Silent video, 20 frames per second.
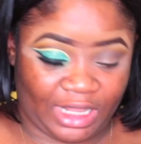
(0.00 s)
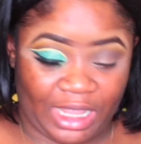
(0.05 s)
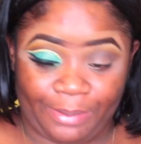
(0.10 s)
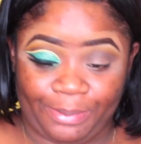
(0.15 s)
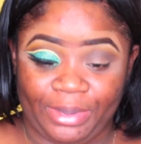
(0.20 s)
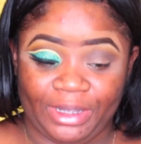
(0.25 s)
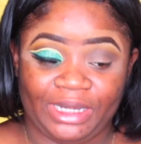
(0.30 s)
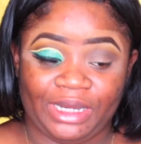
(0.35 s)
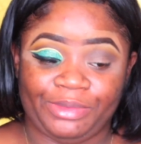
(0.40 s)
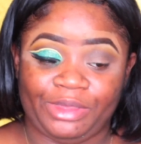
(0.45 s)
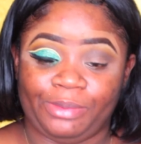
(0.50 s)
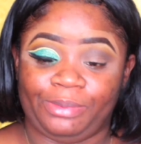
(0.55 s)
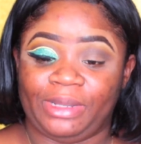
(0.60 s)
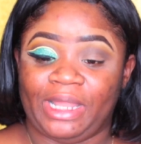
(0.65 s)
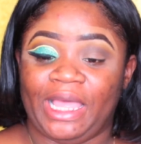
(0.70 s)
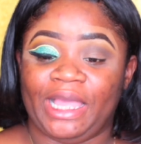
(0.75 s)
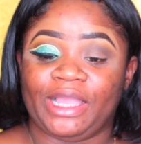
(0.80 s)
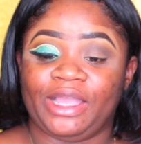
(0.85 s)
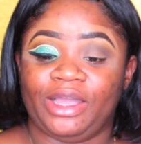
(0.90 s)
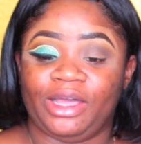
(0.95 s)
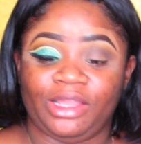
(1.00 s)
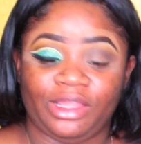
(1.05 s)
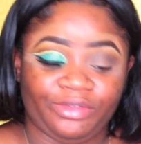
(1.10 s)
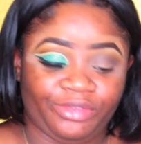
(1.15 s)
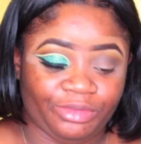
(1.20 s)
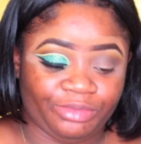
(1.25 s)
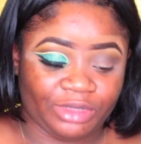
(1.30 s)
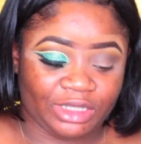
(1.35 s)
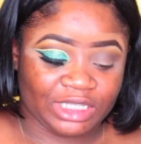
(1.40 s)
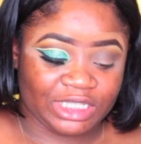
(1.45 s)
I'm picking up the black color
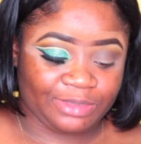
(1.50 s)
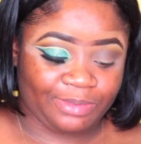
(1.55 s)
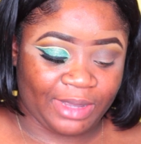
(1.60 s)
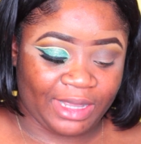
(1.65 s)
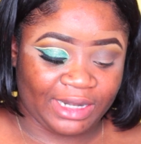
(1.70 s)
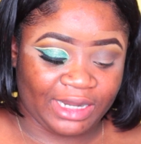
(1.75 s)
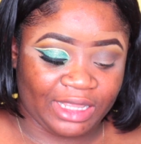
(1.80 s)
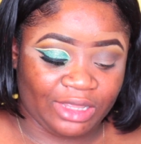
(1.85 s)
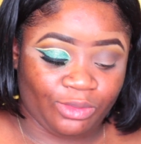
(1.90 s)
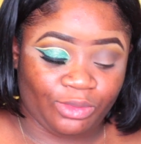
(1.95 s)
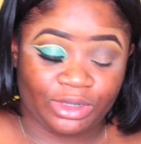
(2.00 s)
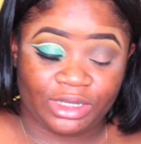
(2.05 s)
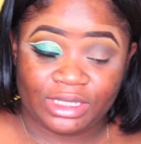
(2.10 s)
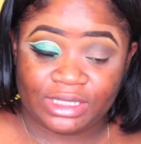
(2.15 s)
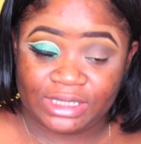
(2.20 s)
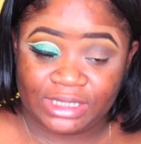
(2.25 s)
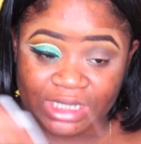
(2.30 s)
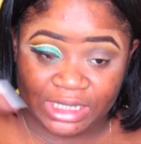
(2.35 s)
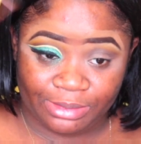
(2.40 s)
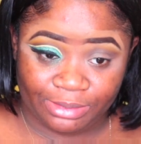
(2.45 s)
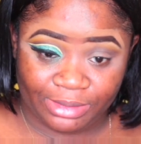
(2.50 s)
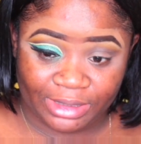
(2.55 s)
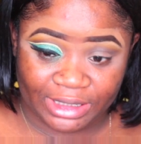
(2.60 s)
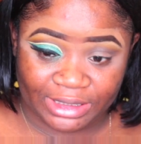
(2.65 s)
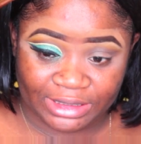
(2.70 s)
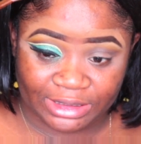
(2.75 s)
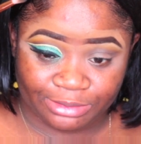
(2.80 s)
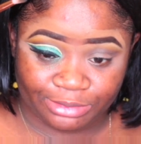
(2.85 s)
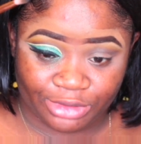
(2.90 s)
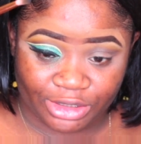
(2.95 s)
from this palette with the same
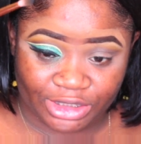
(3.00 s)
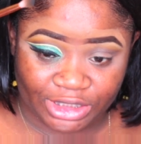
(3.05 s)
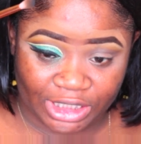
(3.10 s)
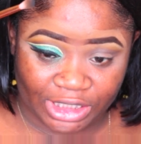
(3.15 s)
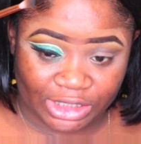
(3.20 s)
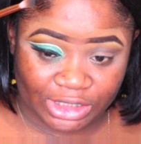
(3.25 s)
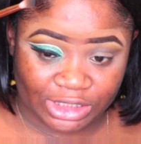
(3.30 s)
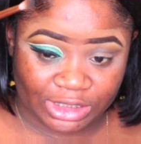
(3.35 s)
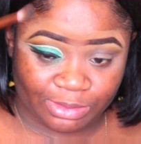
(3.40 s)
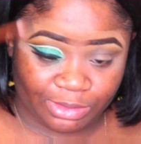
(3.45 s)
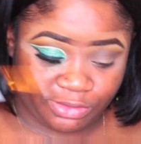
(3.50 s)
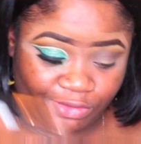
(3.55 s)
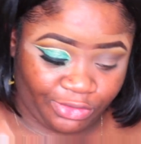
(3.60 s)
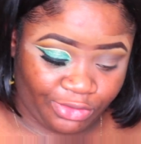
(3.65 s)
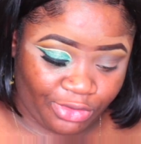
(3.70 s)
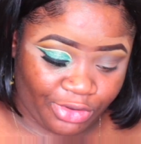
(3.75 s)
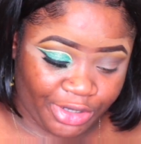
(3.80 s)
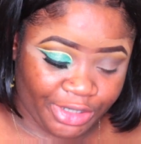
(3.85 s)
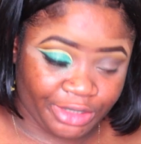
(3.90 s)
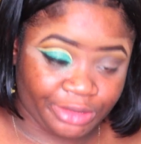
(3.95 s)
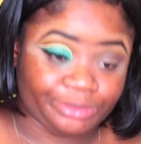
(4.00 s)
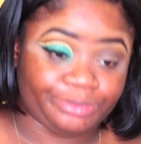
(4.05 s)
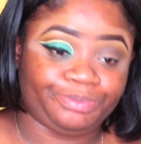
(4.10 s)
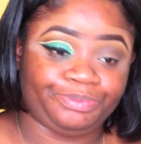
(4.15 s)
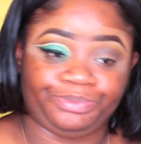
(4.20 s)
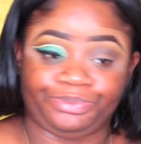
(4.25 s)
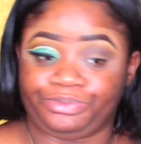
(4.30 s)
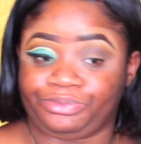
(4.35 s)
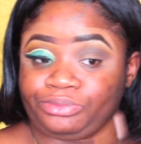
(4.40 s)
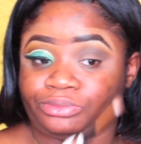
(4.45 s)
blending brush I used before.
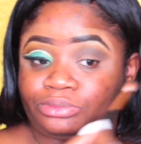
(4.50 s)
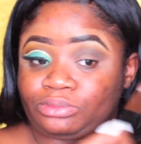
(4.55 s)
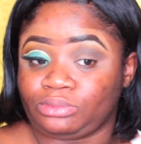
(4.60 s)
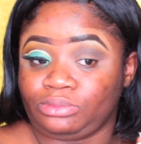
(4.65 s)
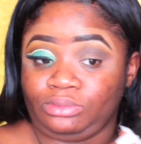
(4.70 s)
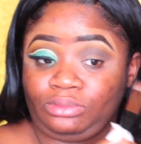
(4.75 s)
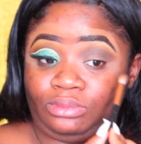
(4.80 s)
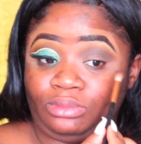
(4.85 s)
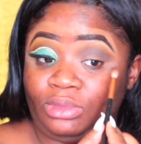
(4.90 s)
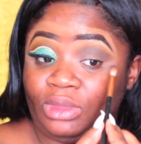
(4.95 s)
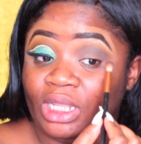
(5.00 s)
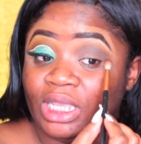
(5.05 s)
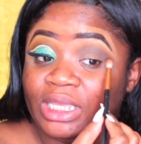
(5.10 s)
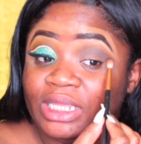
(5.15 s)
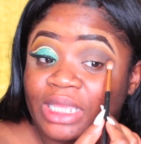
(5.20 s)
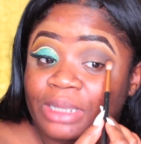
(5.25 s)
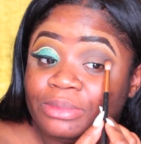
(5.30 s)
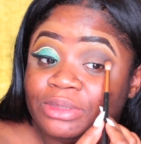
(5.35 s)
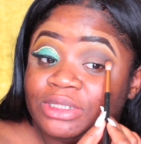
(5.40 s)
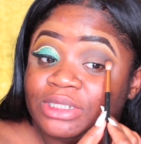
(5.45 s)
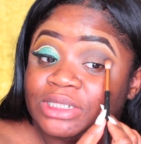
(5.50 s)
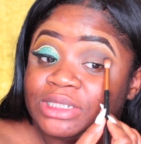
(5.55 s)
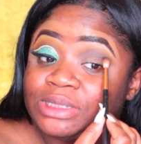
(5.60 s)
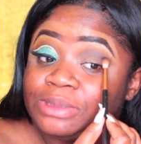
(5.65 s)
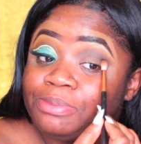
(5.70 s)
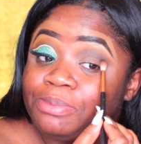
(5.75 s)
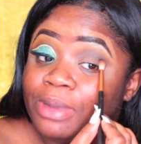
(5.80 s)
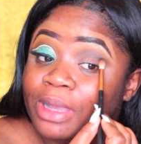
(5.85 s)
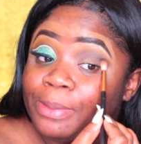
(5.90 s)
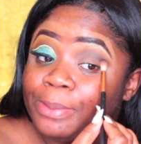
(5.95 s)
And I'm
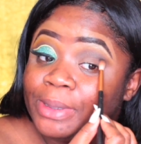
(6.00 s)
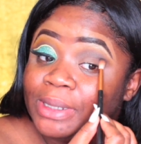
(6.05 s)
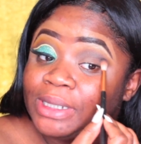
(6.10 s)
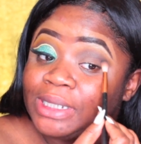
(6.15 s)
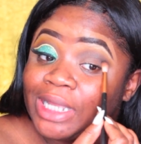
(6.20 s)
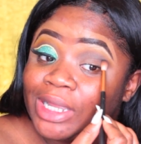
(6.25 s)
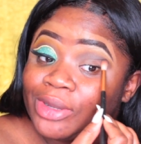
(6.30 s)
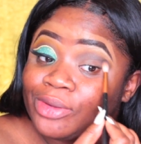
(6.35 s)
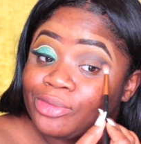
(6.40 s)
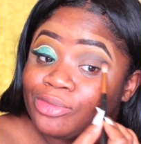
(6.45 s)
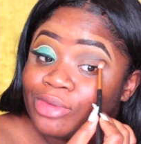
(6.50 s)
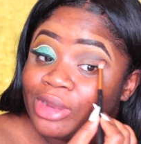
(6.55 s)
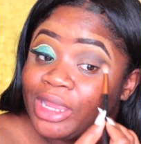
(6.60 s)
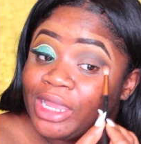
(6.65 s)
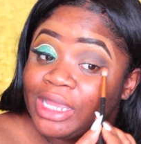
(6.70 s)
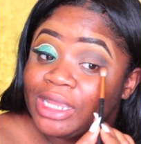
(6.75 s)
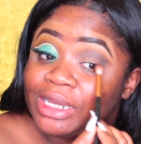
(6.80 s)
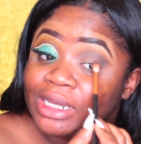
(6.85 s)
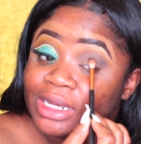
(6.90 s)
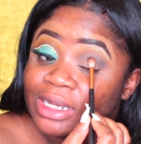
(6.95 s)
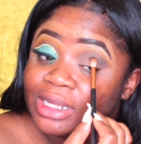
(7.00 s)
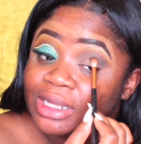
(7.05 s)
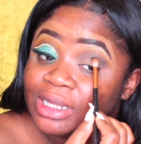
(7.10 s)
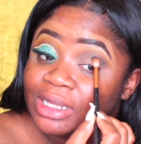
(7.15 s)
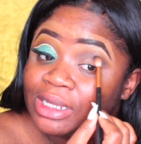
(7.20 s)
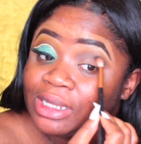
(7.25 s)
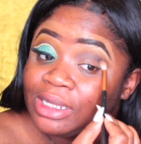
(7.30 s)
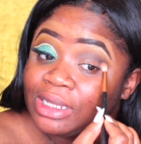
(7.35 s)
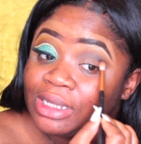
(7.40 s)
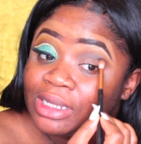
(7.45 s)
just popping that right
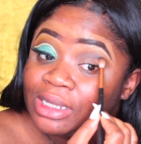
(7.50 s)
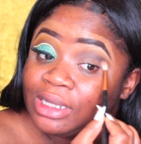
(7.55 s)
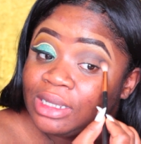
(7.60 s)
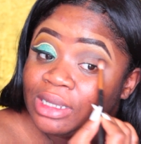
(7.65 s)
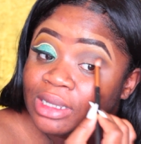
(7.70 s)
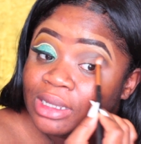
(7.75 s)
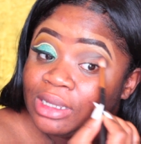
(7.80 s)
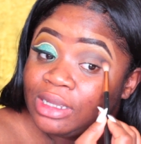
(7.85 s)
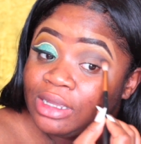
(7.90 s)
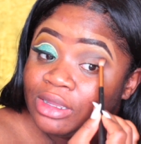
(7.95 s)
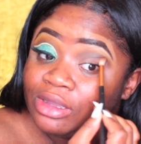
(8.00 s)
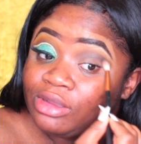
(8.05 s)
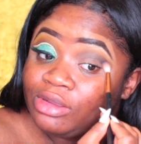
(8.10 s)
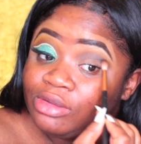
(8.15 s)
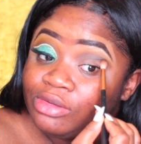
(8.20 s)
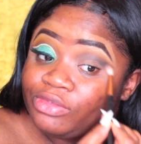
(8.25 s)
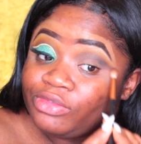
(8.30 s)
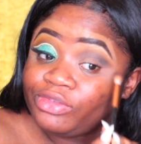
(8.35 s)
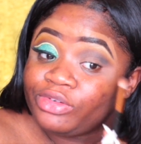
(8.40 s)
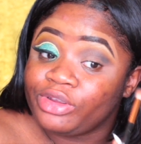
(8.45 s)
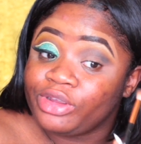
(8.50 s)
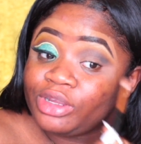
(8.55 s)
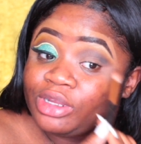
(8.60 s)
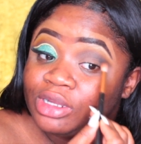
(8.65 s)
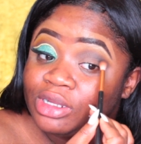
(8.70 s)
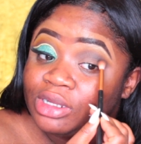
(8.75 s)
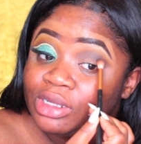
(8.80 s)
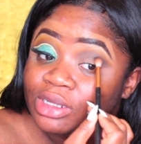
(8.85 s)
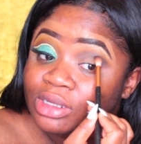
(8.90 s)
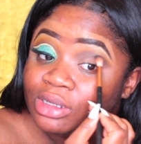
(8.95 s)
over.